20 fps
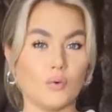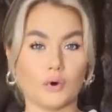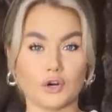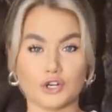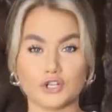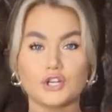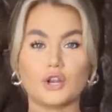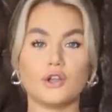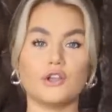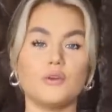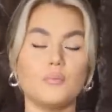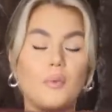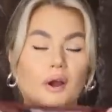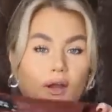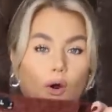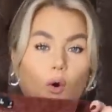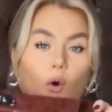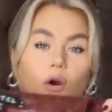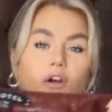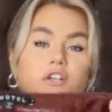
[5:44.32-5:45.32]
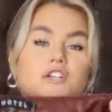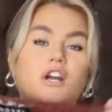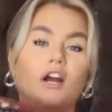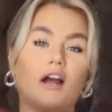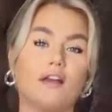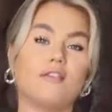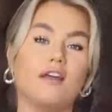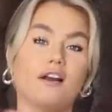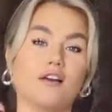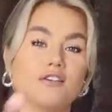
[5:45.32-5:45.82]
want to show you my order
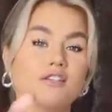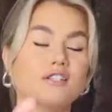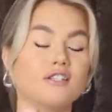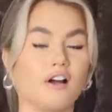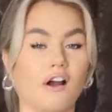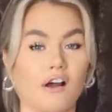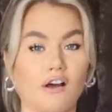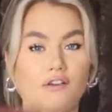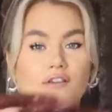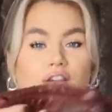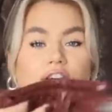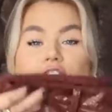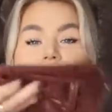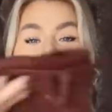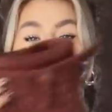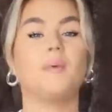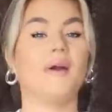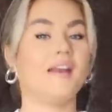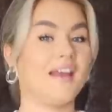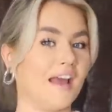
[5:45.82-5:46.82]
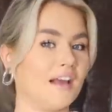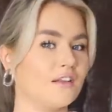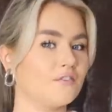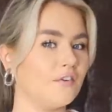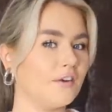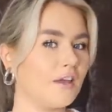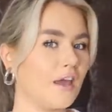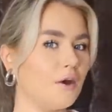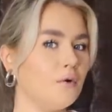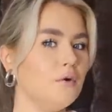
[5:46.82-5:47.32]
and then I'll style things for my next
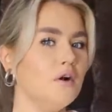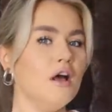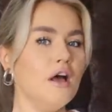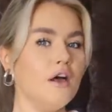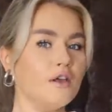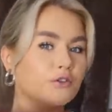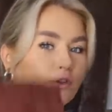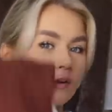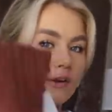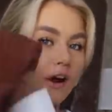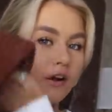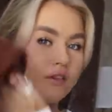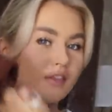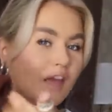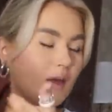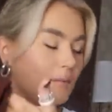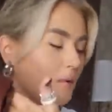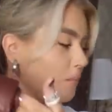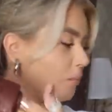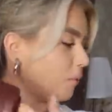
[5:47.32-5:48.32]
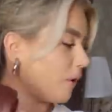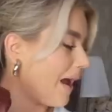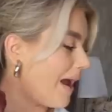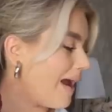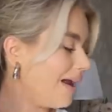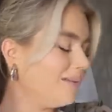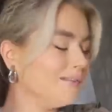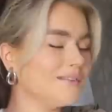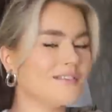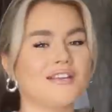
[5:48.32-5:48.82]
video. So I got them in
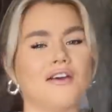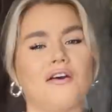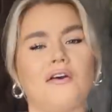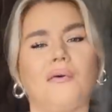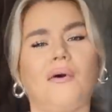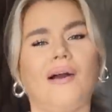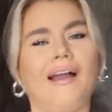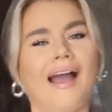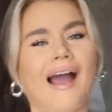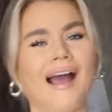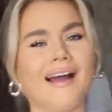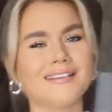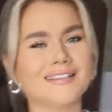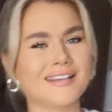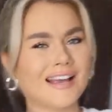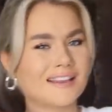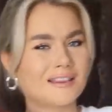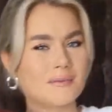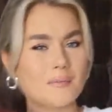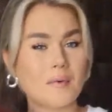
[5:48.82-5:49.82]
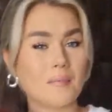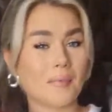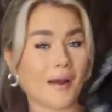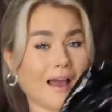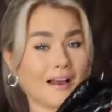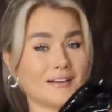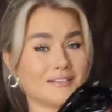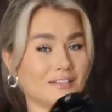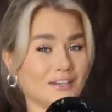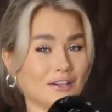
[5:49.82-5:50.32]
brown. So I had to get them in
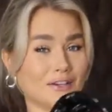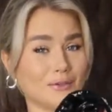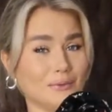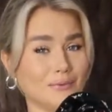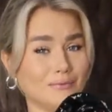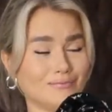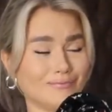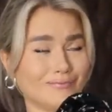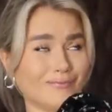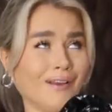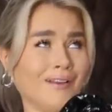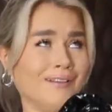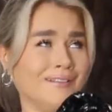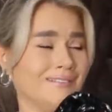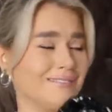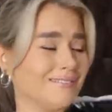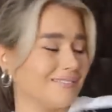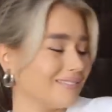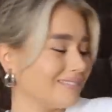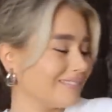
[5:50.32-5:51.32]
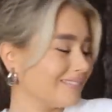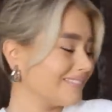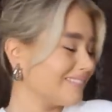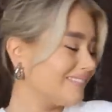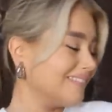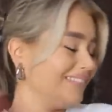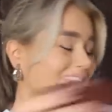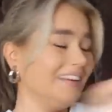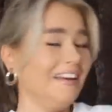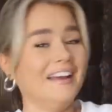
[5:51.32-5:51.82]
black too.
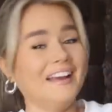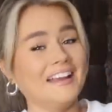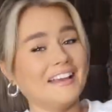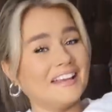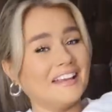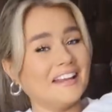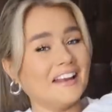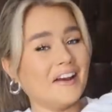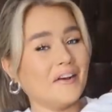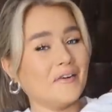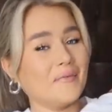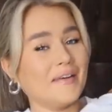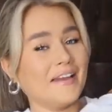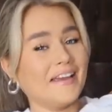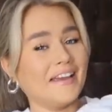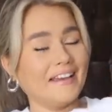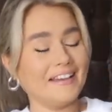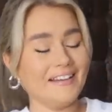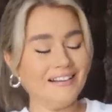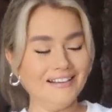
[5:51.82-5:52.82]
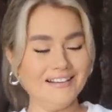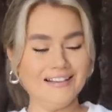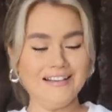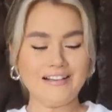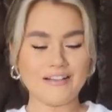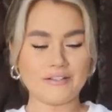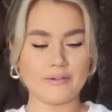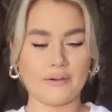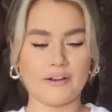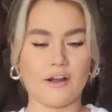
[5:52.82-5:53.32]
You know me.
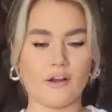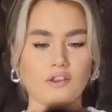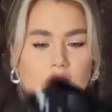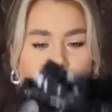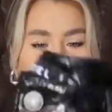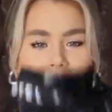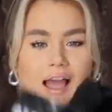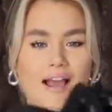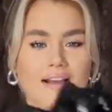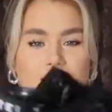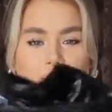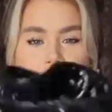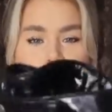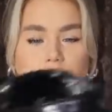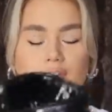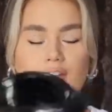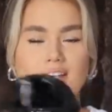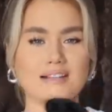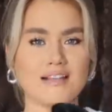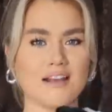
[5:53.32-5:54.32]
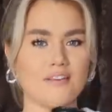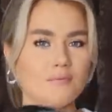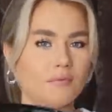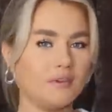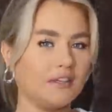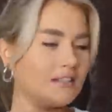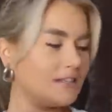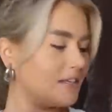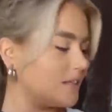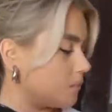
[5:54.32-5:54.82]
So I got the black. So these
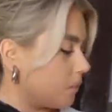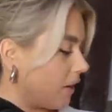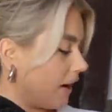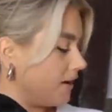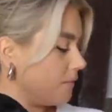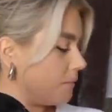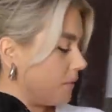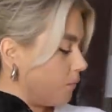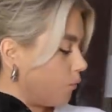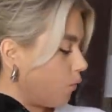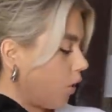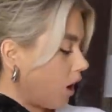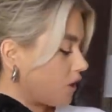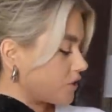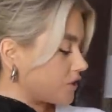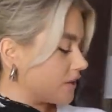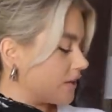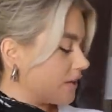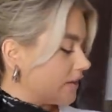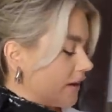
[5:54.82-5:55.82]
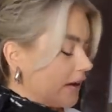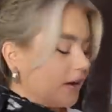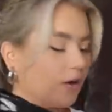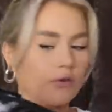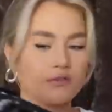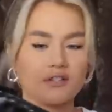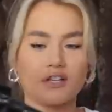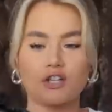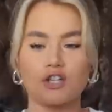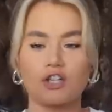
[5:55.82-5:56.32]
haven't, you see the brown have been washed. I think they
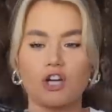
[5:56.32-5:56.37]
lost their